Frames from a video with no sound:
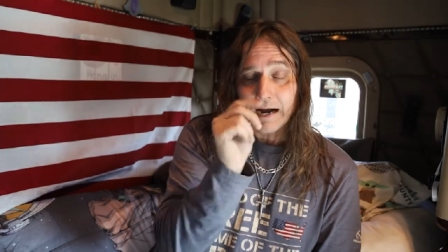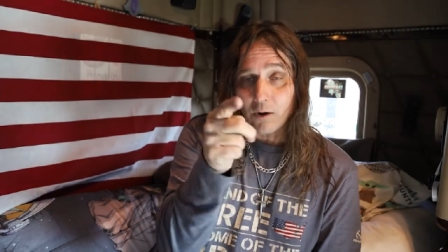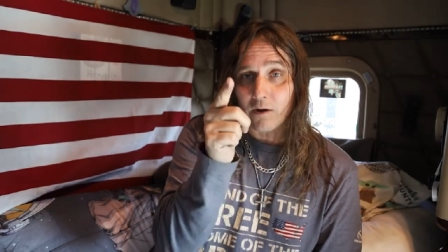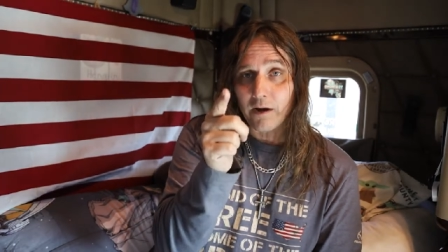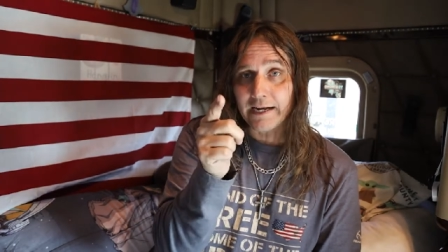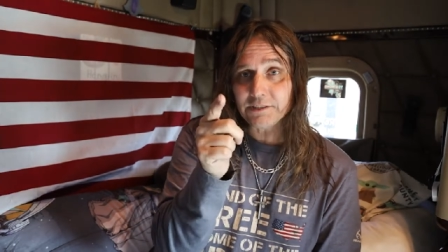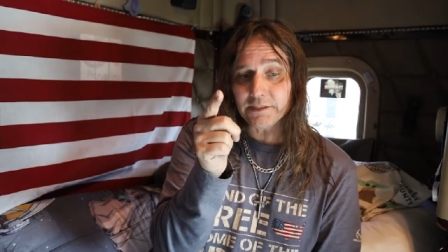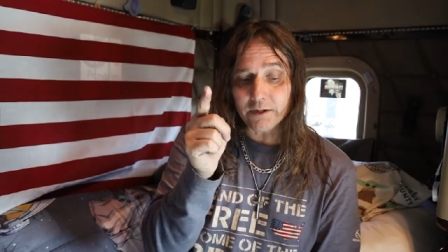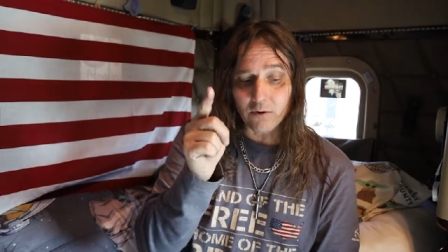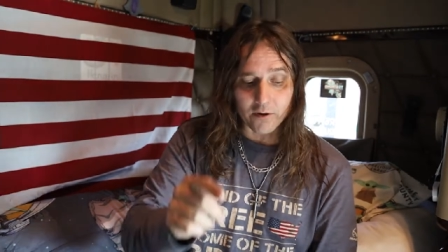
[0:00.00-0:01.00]
I
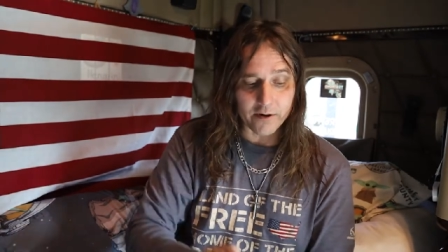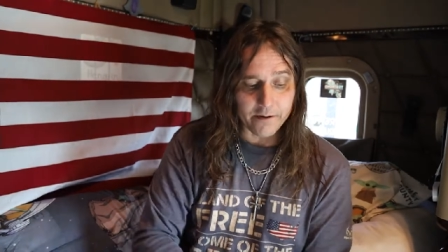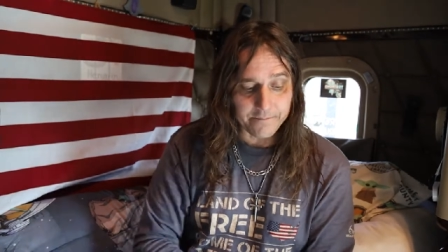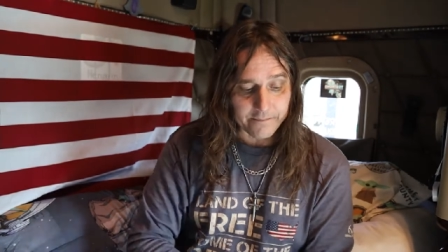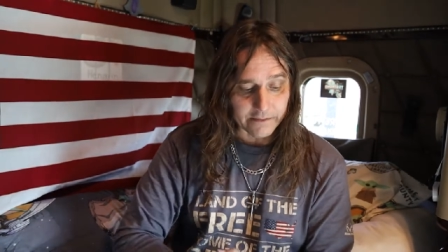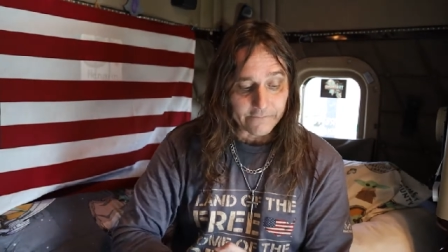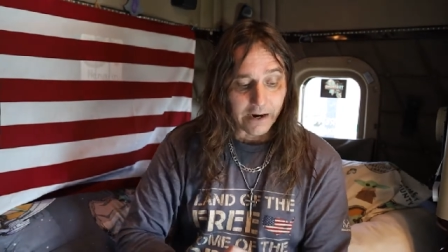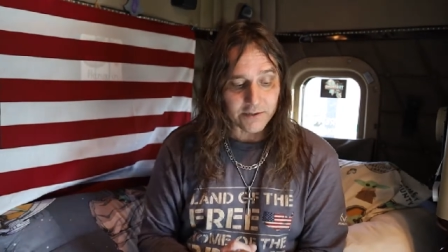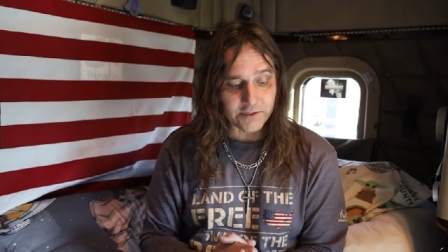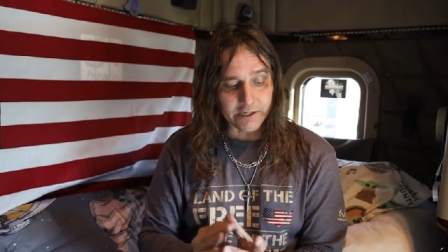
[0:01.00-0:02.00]
actually ordered them. I was